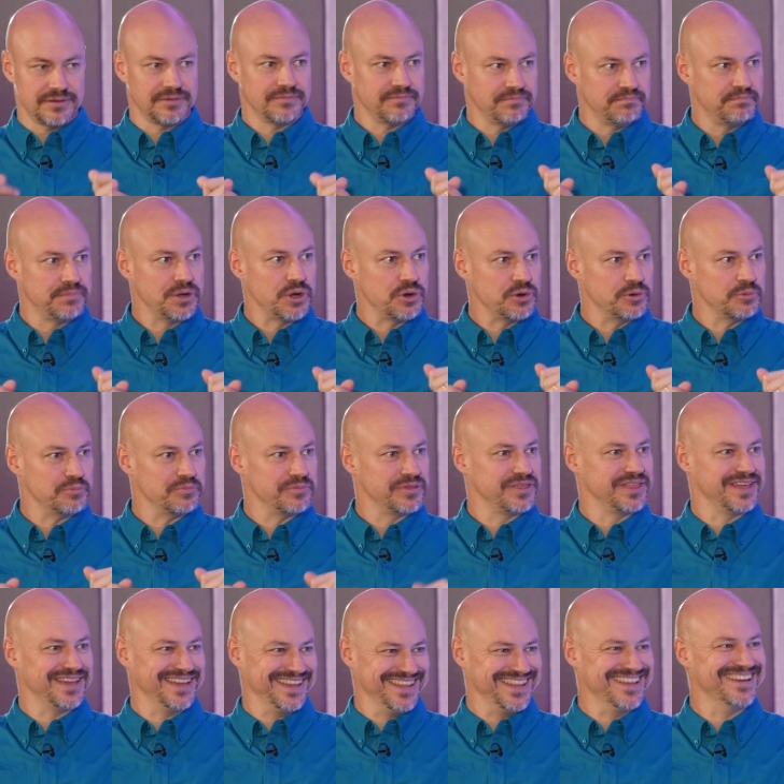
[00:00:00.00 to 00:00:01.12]
boom
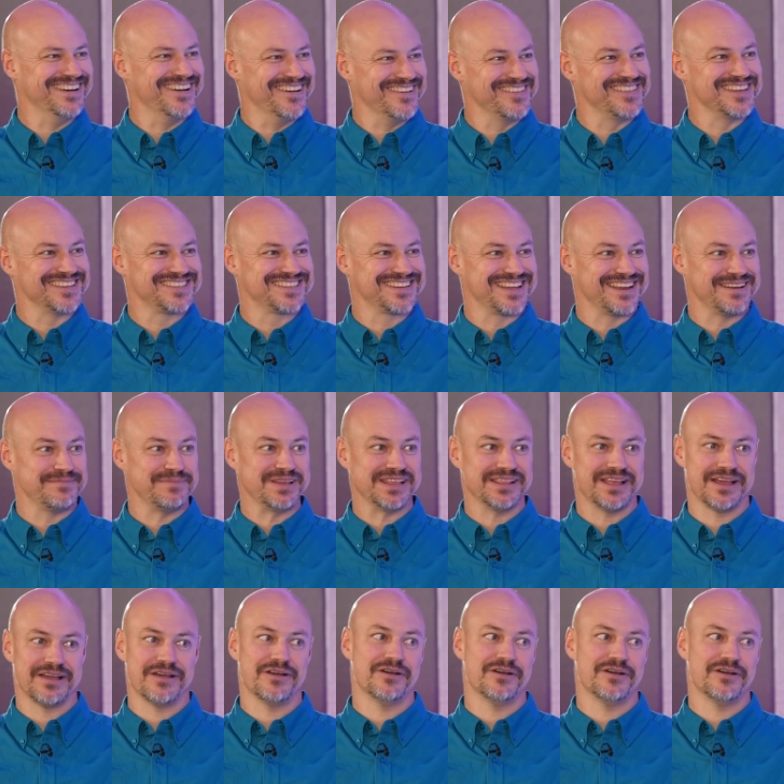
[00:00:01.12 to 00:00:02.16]
thing, that's going to be like,